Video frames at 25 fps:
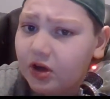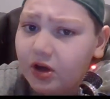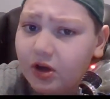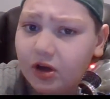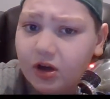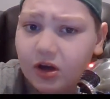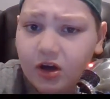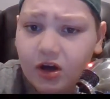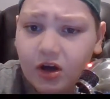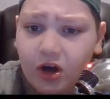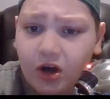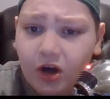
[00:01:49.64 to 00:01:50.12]

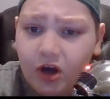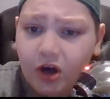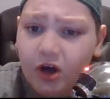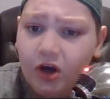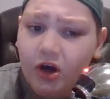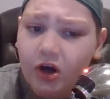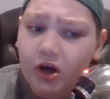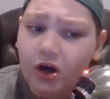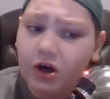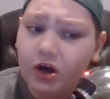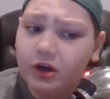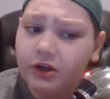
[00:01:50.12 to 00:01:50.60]

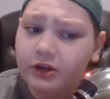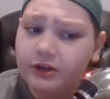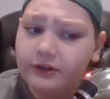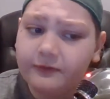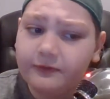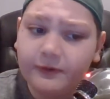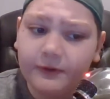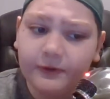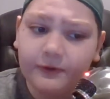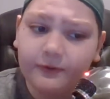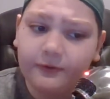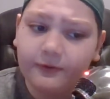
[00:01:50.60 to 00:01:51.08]
Oh,
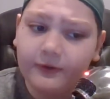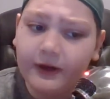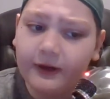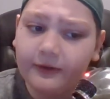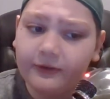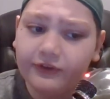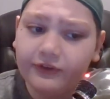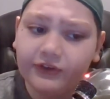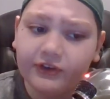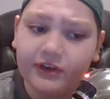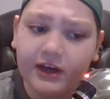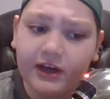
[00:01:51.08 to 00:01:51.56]
if you
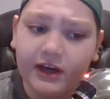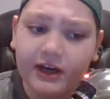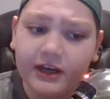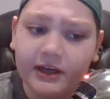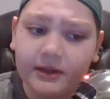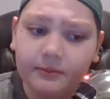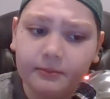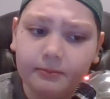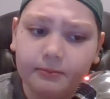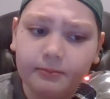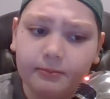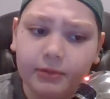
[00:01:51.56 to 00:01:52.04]
found this guy
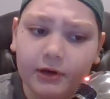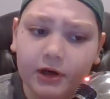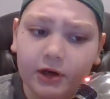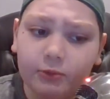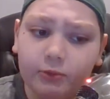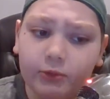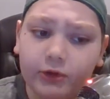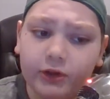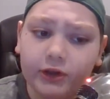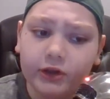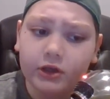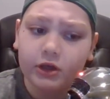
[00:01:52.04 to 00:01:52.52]
in
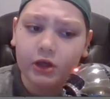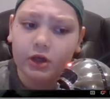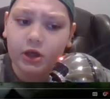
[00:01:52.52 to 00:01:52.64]
public,